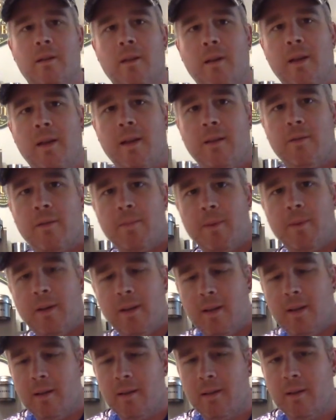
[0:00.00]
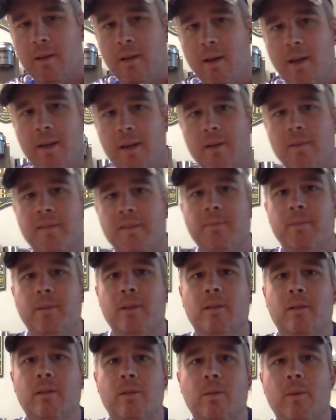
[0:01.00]
Hey everybody, I know it's been
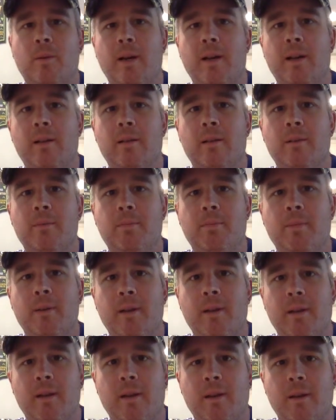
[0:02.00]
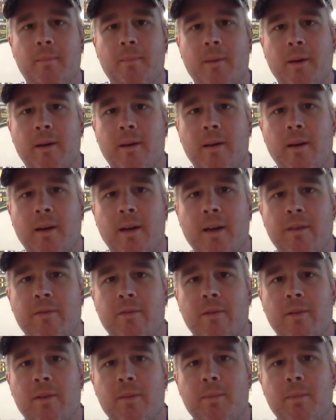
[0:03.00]
a little while, but um, I haven't
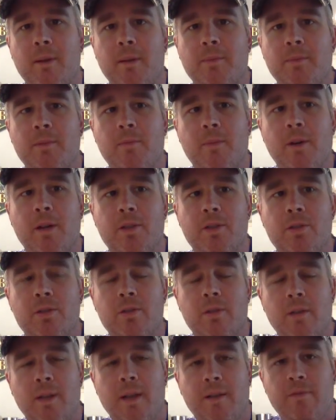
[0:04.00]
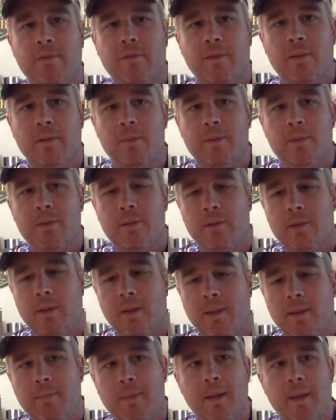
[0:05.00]
really been up to much. I haven't really been doing
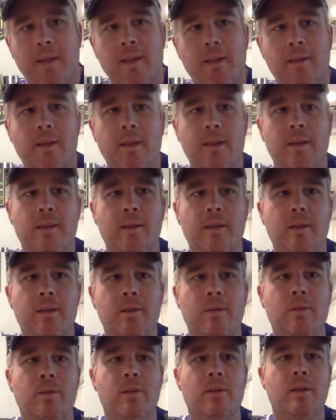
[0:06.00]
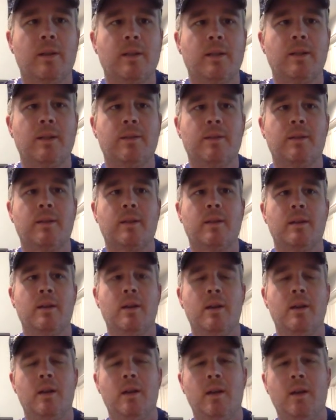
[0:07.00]
any baking lately or anything
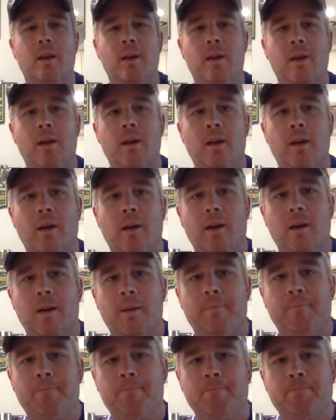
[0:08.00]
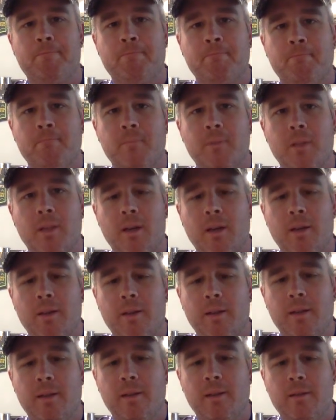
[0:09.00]
um, on
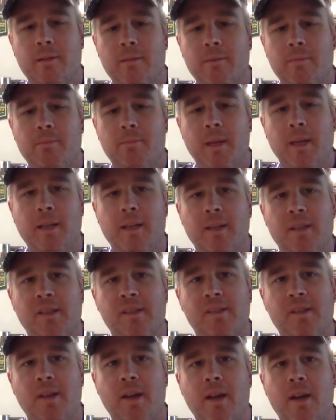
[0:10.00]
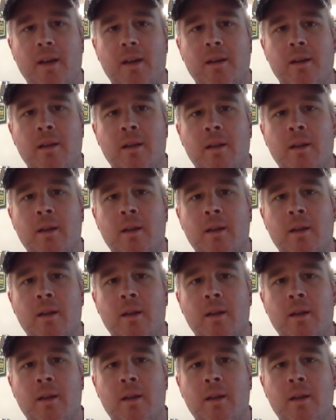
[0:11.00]
the baking side.